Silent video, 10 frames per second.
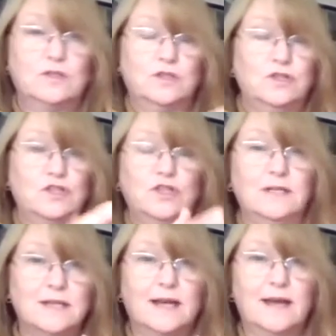just
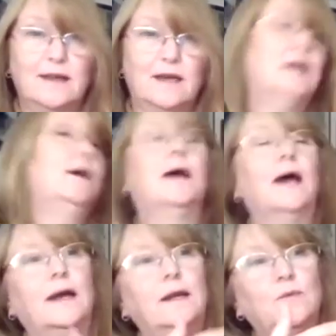chill together
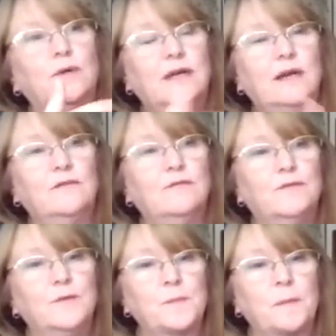and it would give
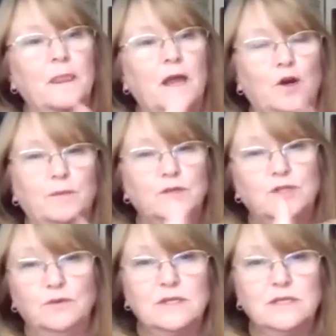an
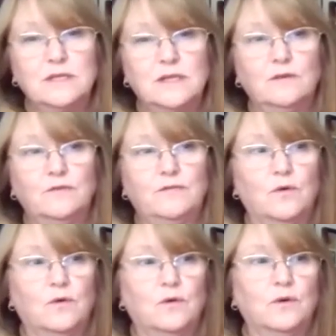opportunity
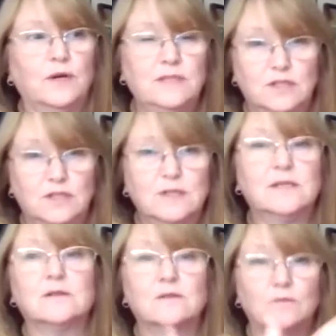for a teaching
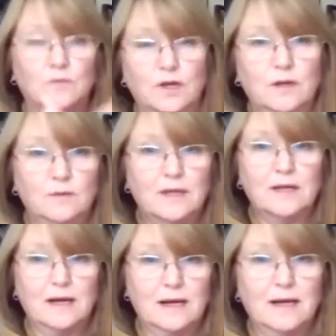assistant working with
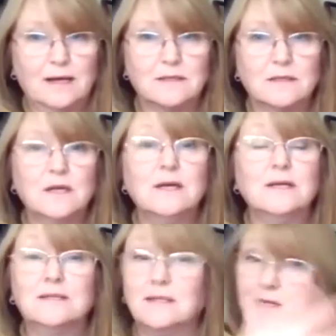that class
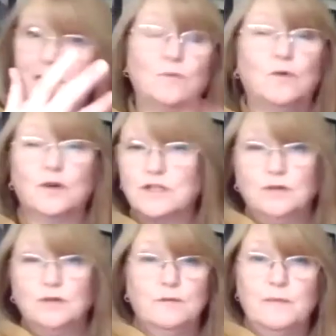to take one or
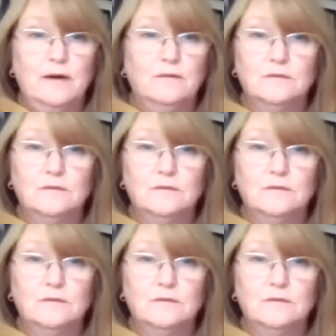two of them out